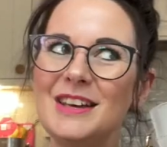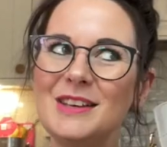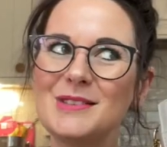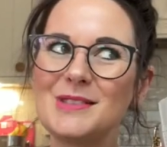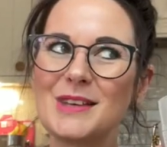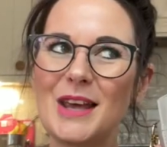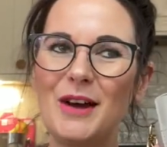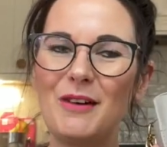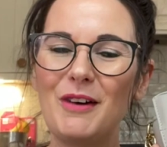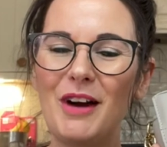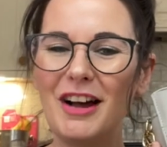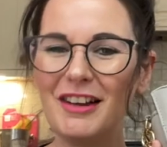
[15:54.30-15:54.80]
So
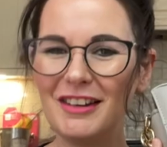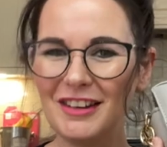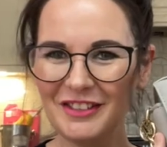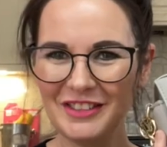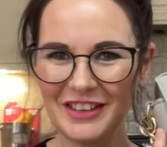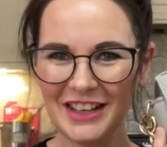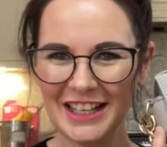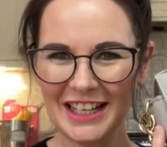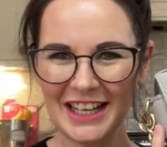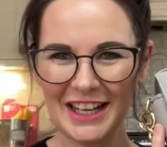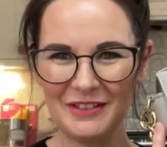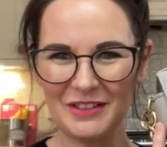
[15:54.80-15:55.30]
I love
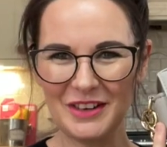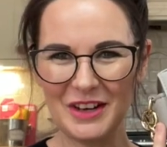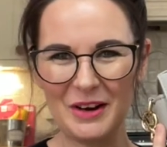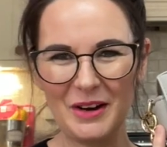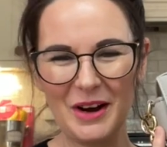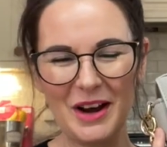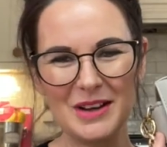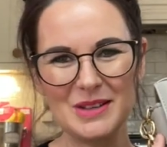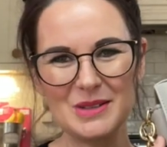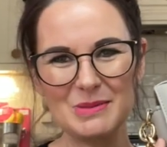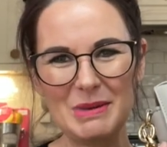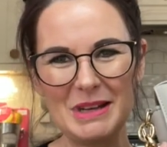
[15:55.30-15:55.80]
you and leave you.
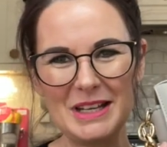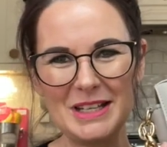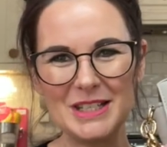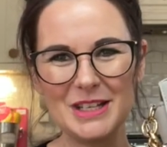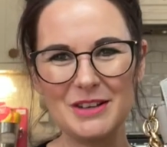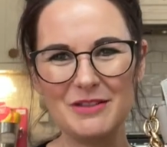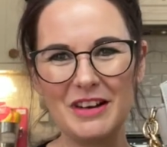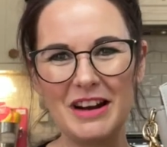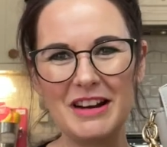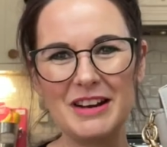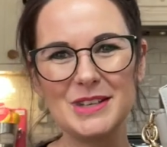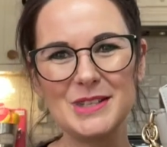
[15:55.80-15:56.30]
I'll speak to
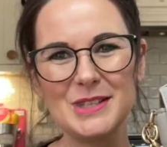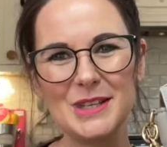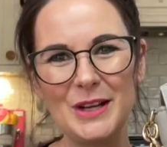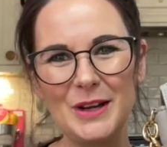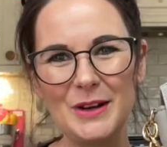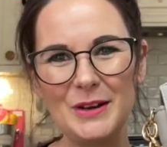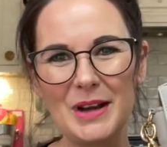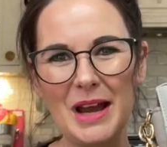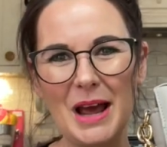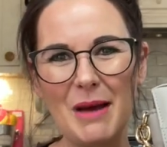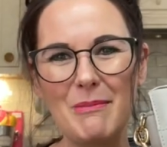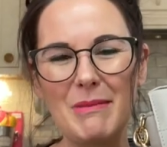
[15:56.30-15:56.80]
you very
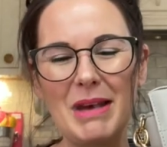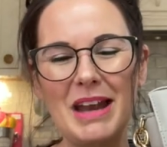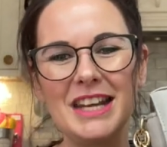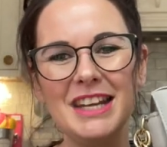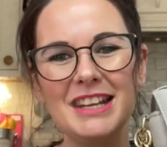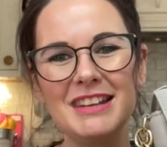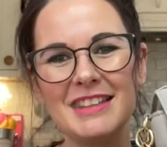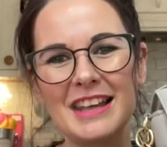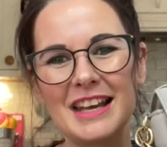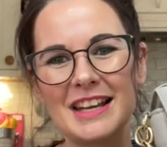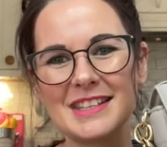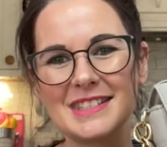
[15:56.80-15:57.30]
soon, and
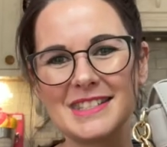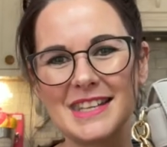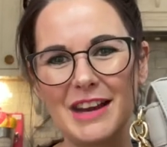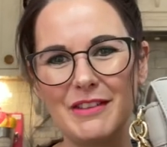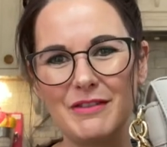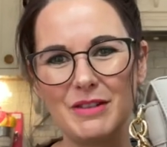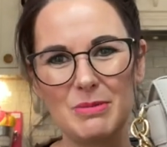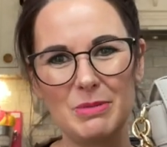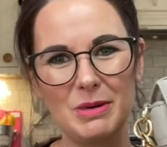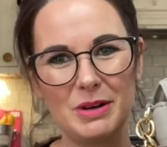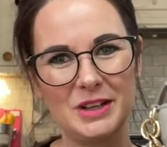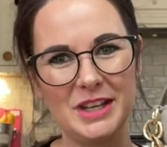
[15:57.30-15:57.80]
many thanks to
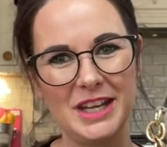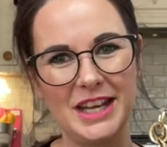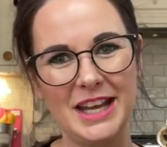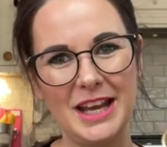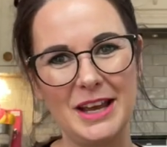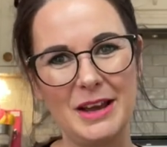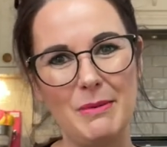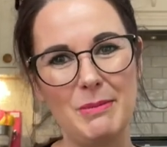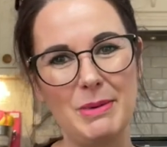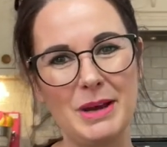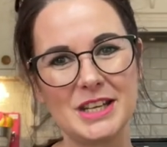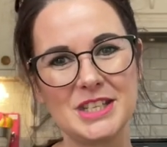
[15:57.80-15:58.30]
everybody
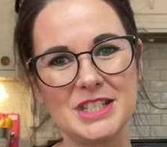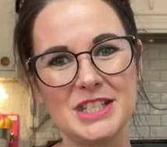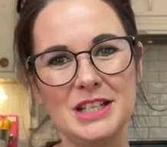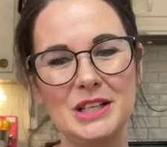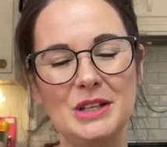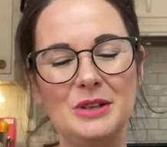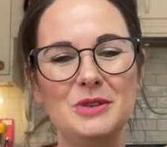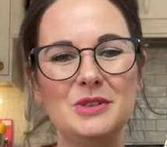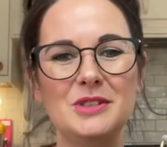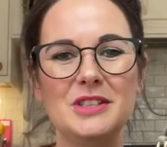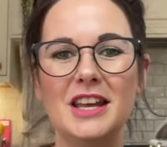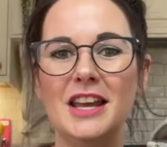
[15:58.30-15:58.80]
at Apatchy
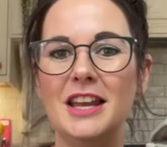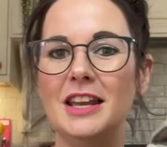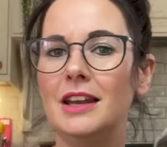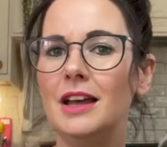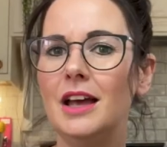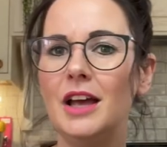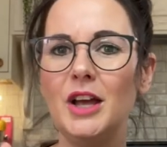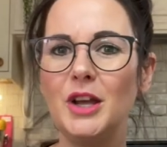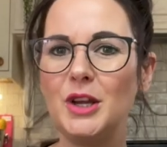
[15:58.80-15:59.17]
London.